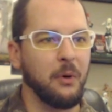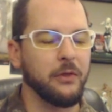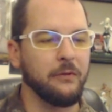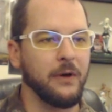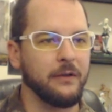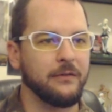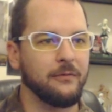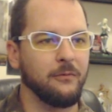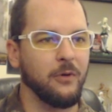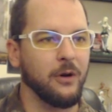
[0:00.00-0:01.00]
both of
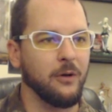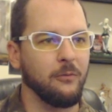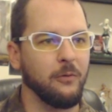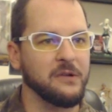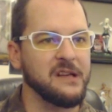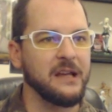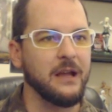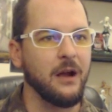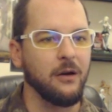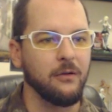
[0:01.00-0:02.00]
us were taking